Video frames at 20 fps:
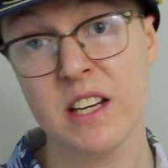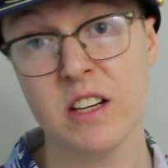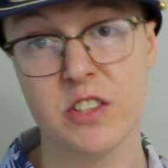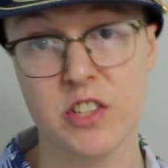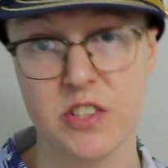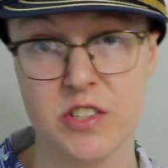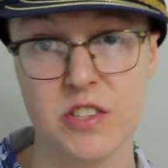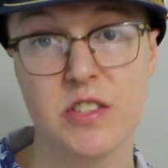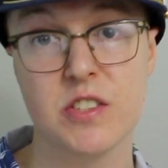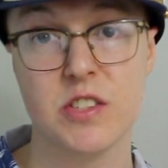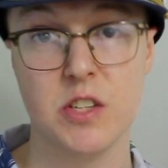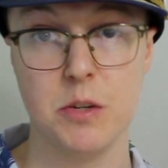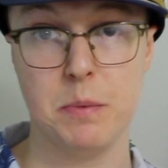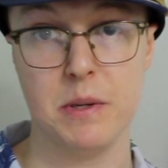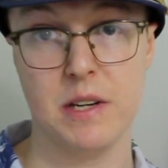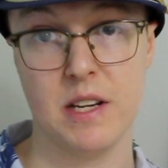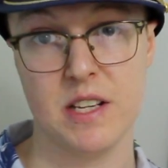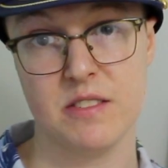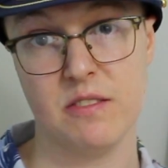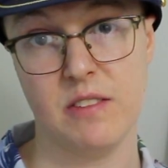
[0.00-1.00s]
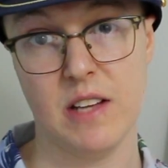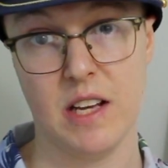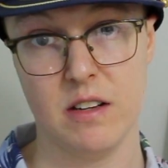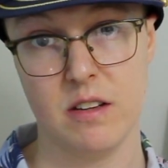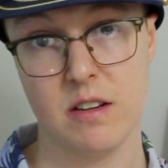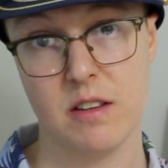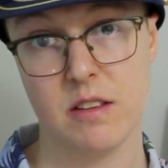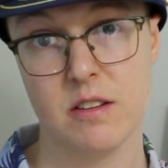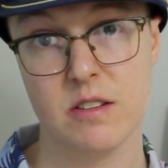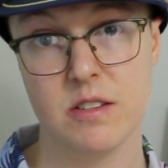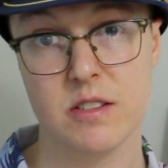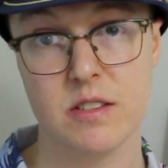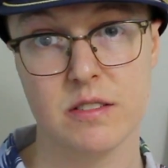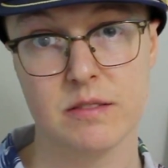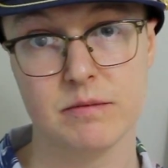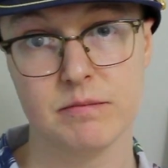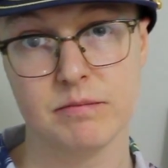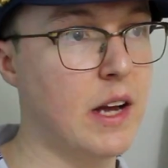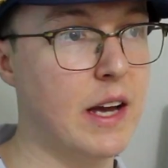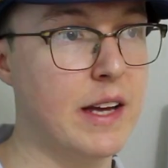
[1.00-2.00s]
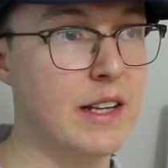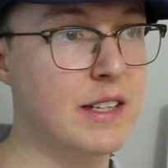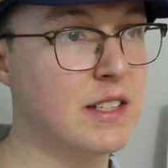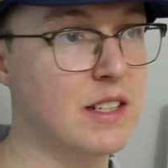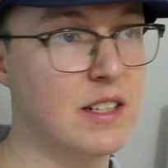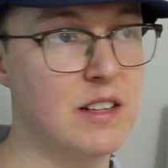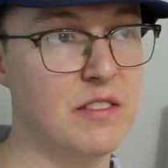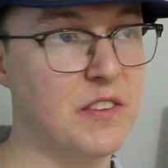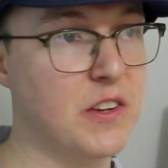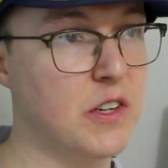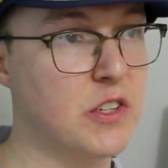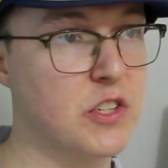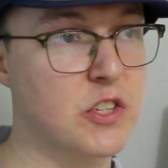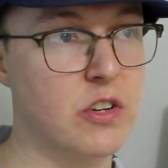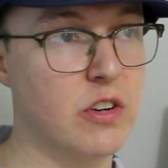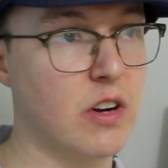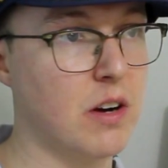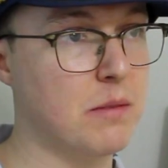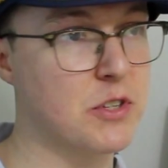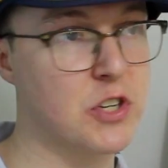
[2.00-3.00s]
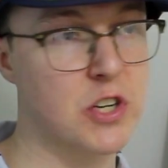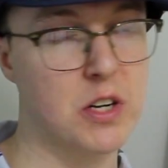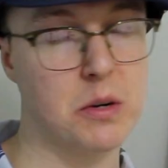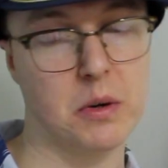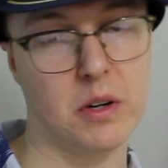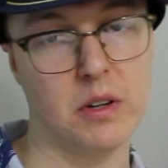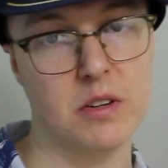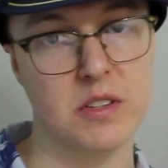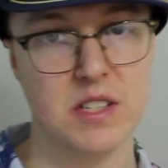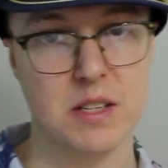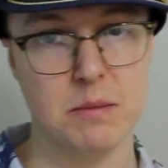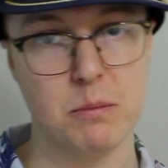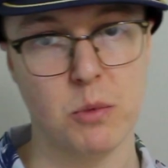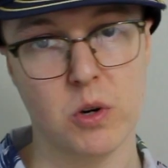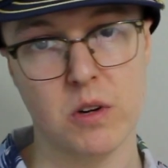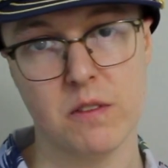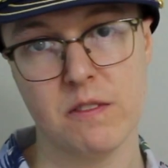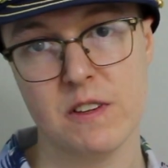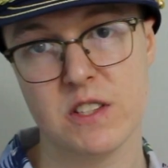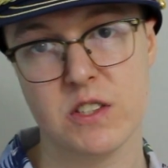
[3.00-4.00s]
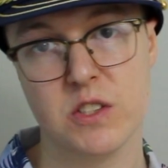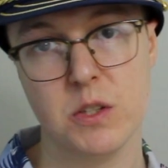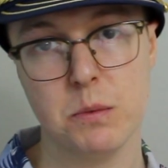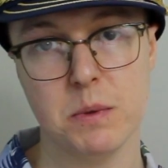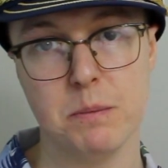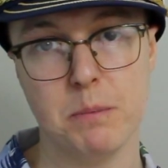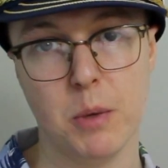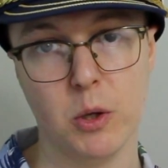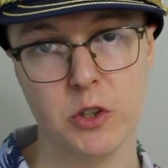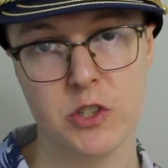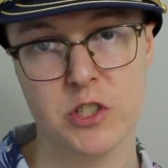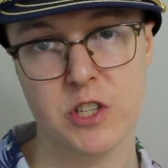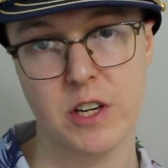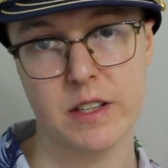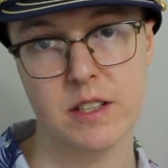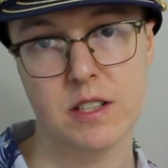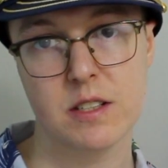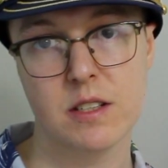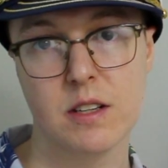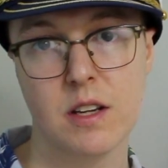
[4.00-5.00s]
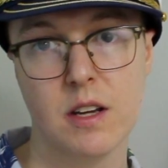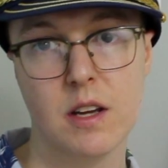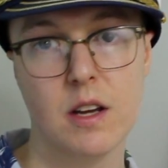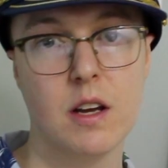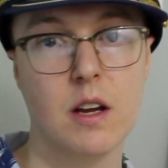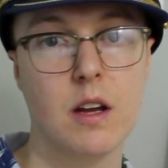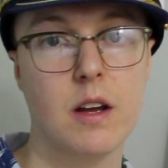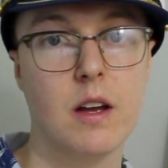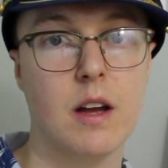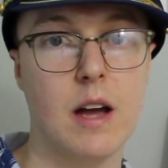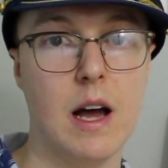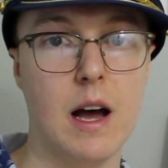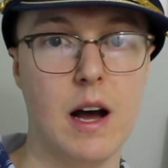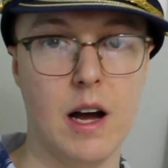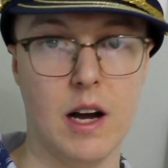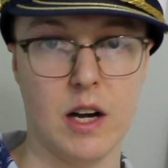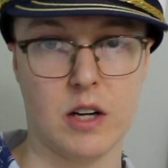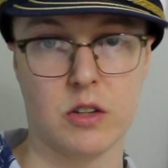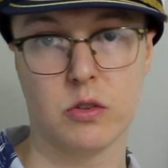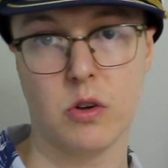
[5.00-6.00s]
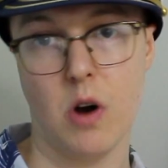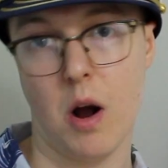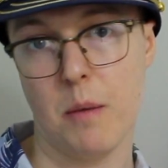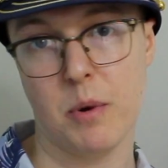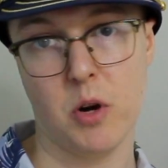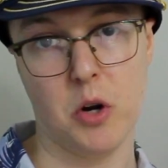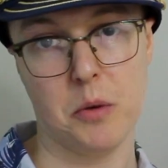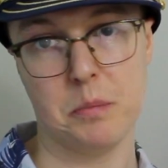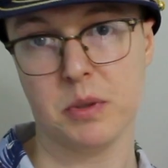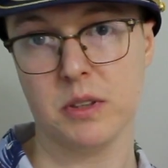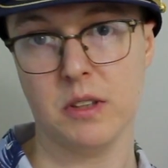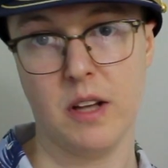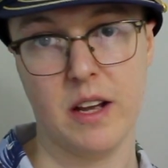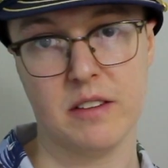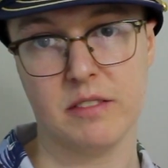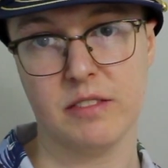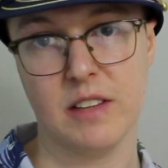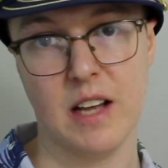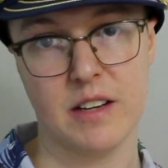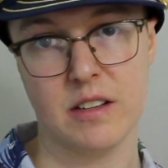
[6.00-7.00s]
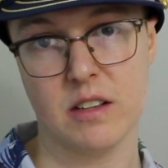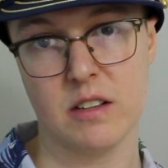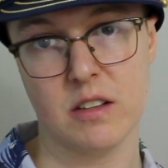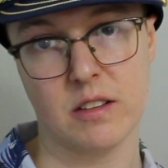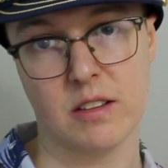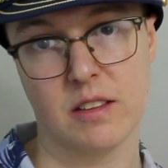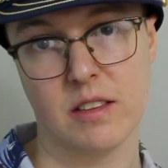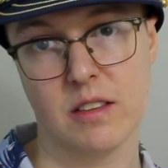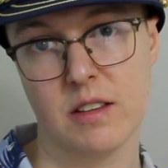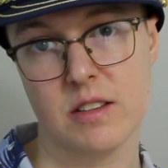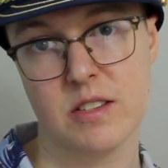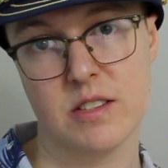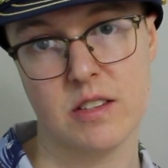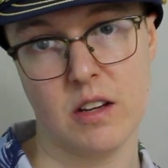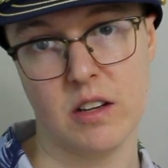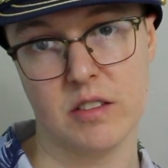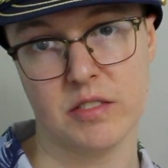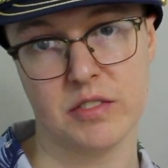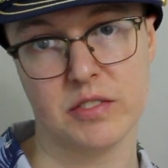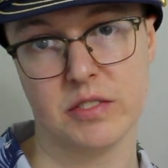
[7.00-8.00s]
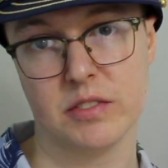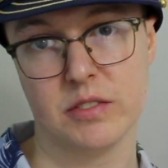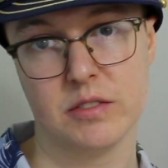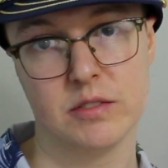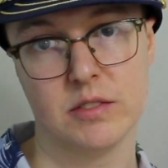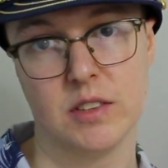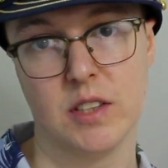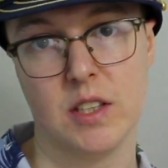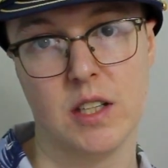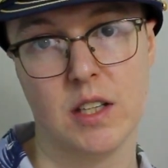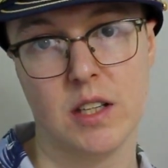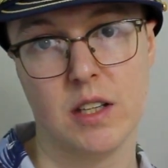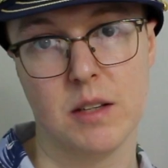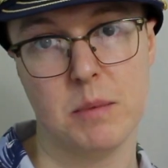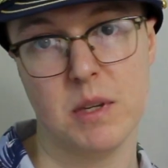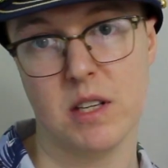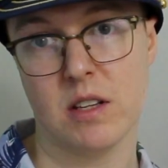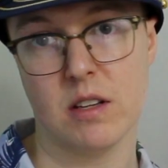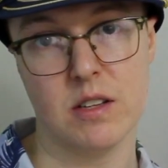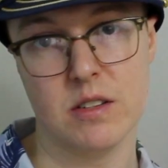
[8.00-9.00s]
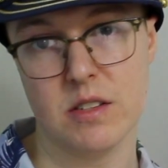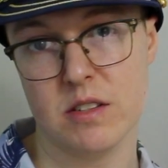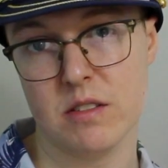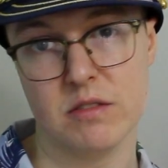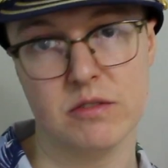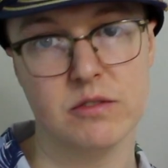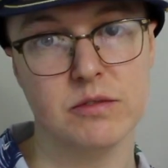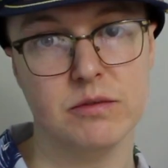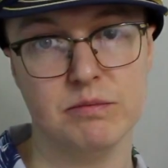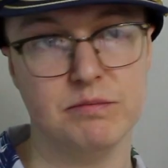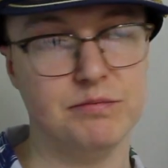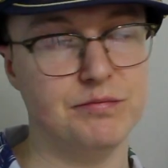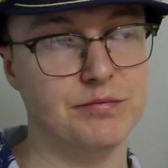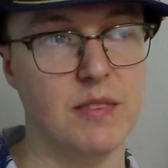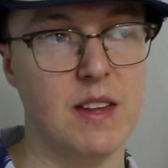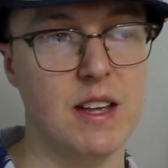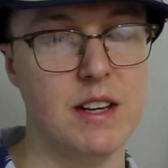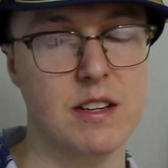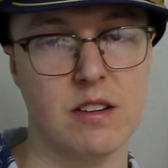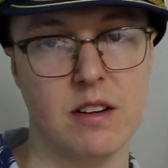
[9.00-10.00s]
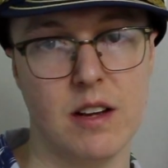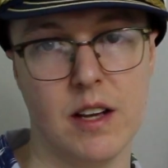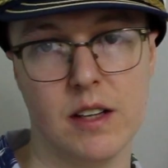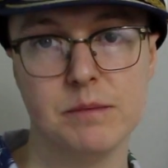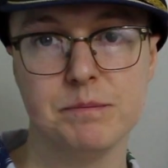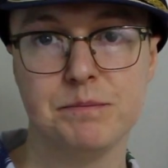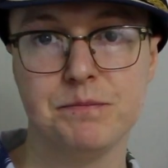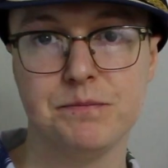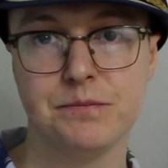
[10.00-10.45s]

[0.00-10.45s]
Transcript: you're just as stupid as flat earthers. And in the future, I'm sure we're going to see more of this stupid bullshit crop up, like flat Earth stuff, because of internet.